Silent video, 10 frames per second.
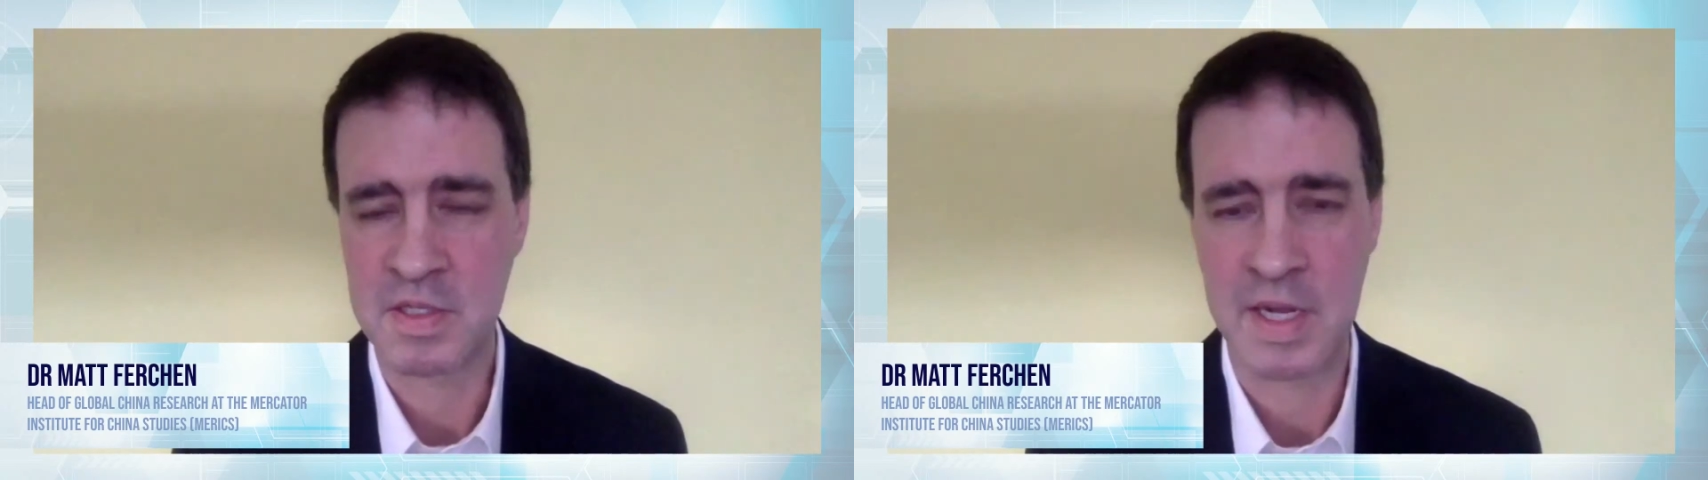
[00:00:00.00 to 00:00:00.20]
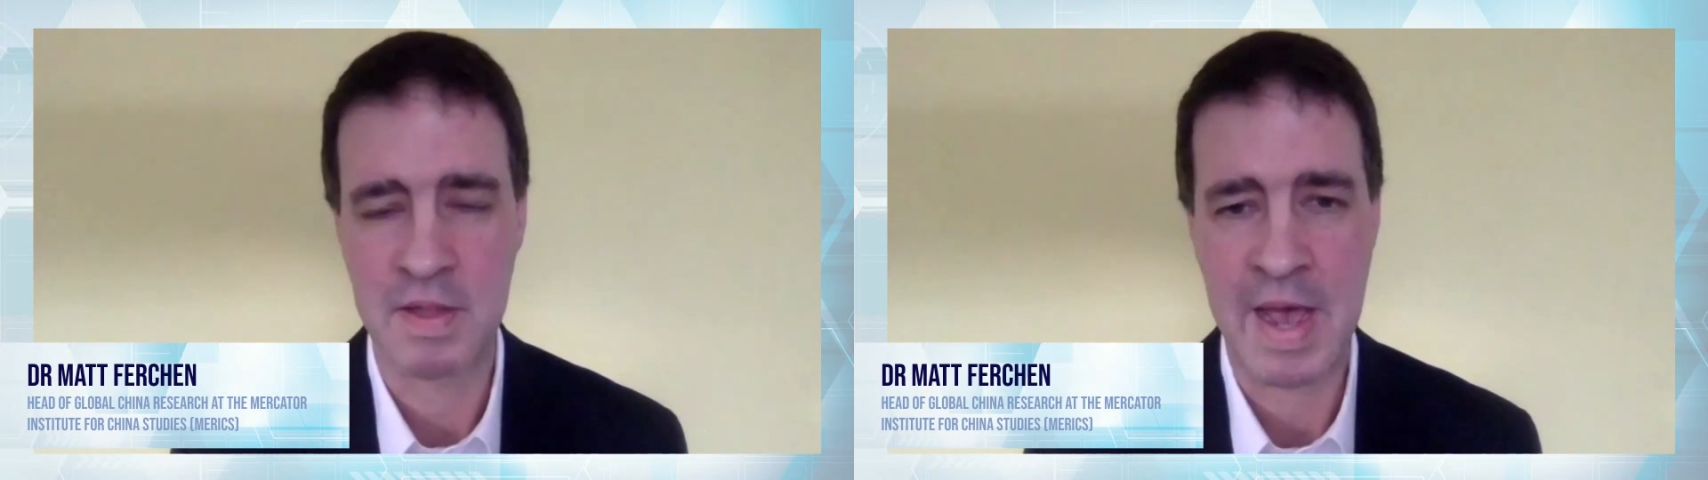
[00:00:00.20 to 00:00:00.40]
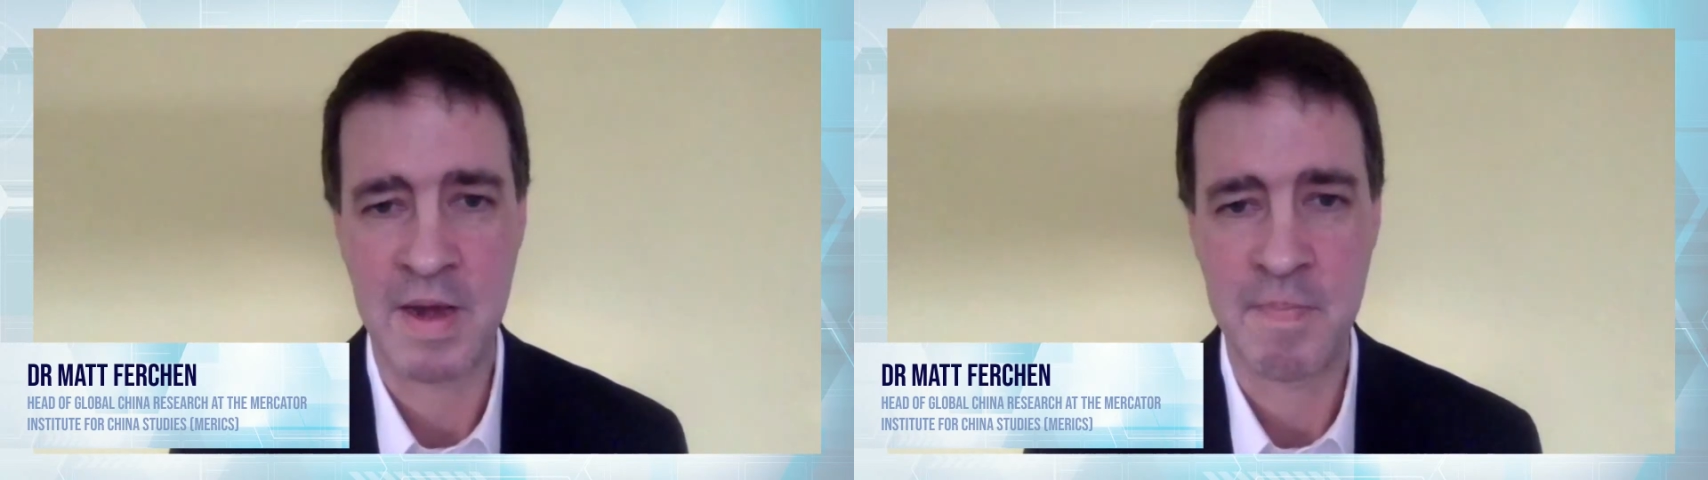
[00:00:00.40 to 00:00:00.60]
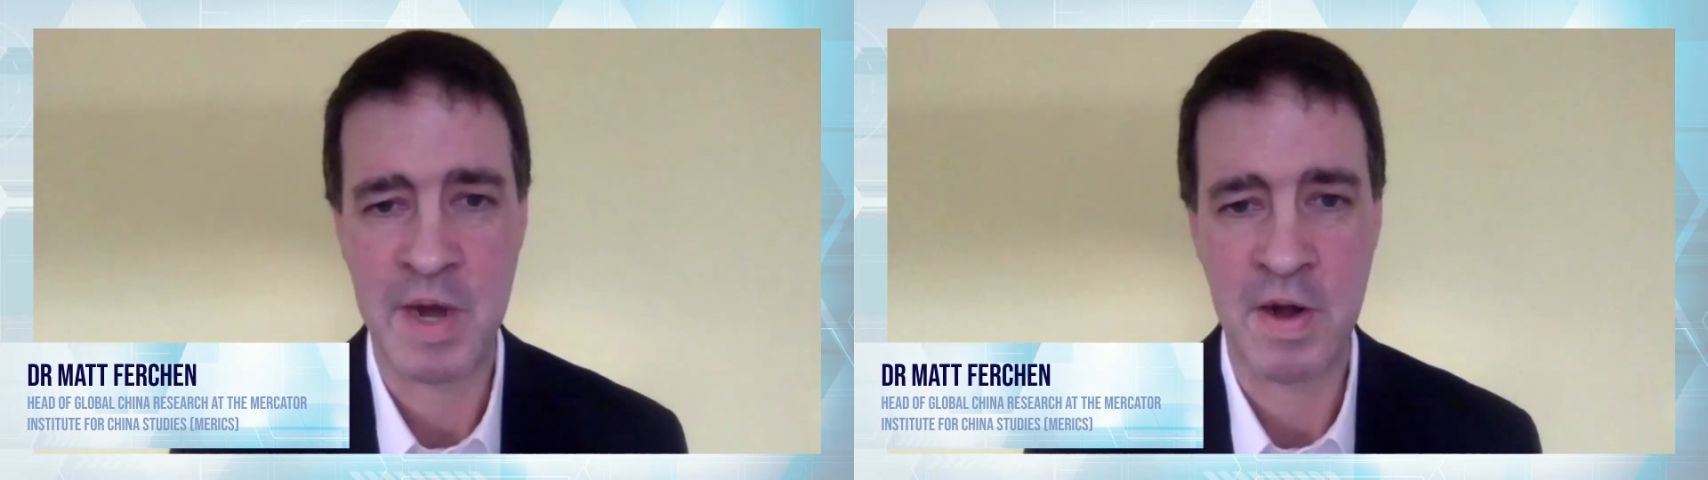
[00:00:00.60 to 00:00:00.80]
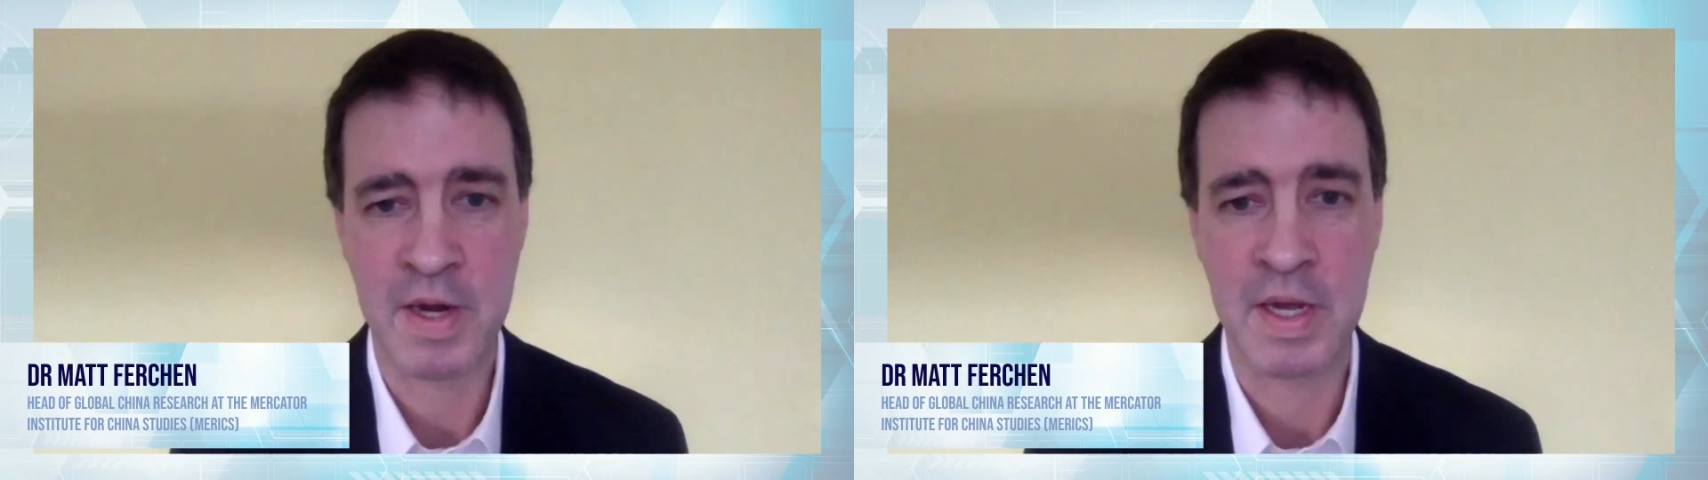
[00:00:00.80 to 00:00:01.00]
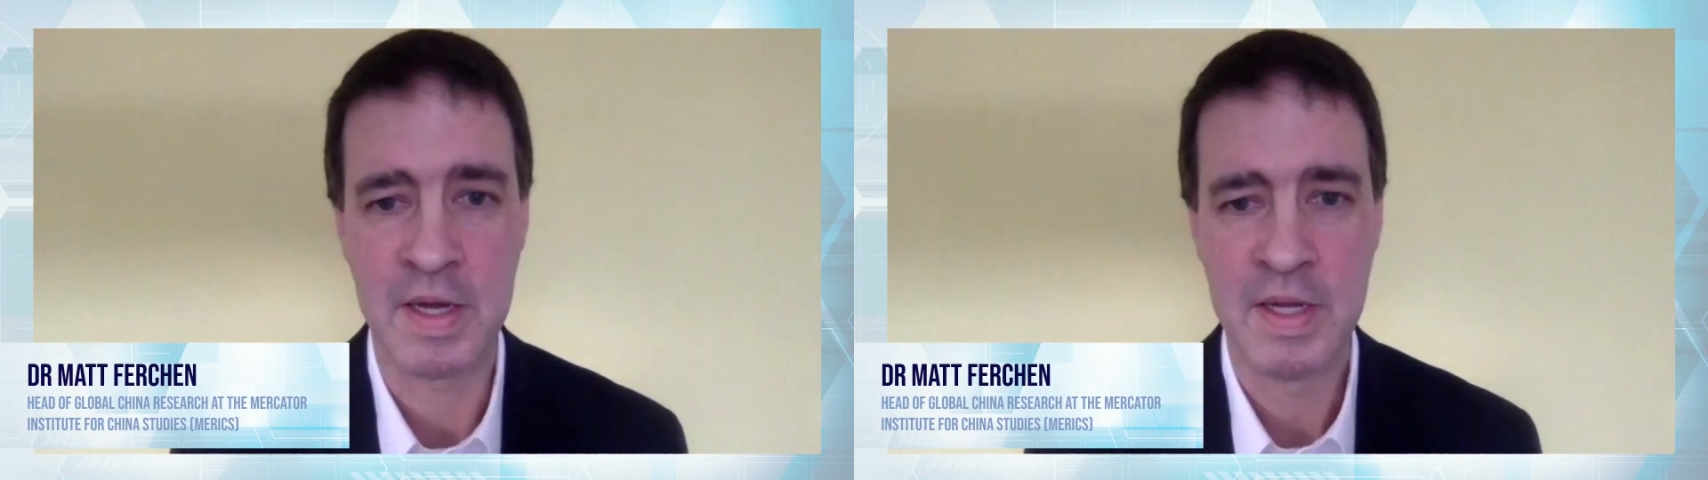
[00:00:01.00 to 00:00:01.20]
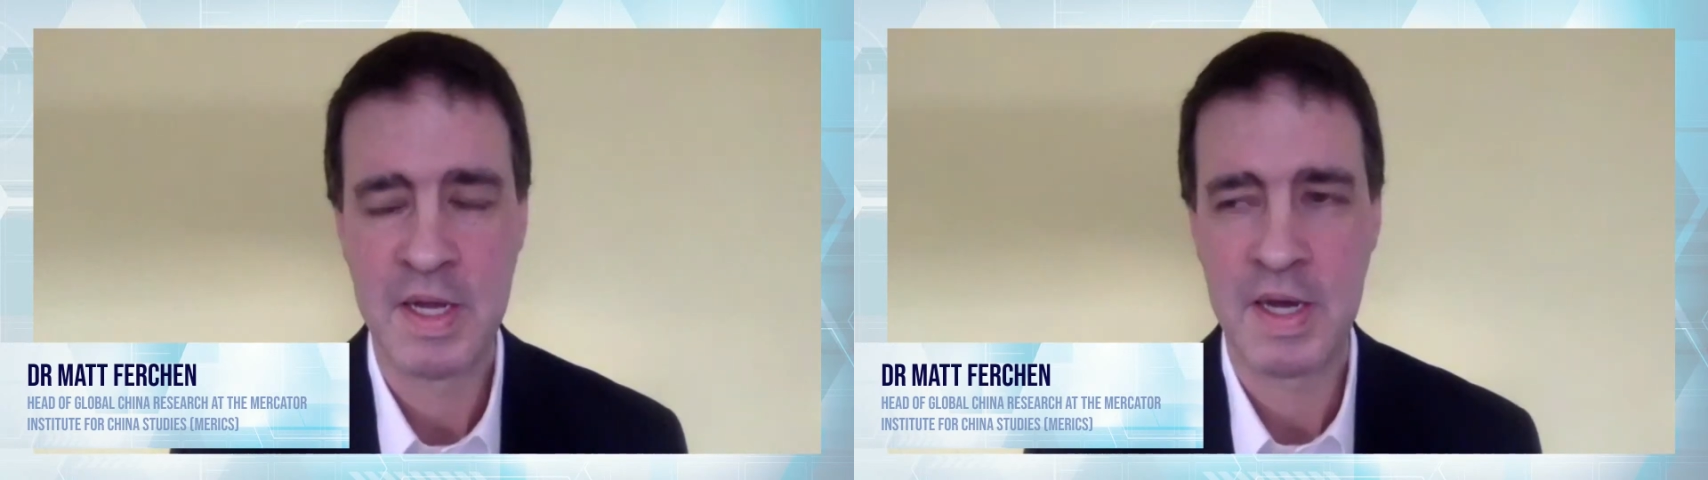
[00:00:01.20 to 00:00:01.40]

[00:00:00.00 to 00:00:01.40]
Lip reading: extent Latin America.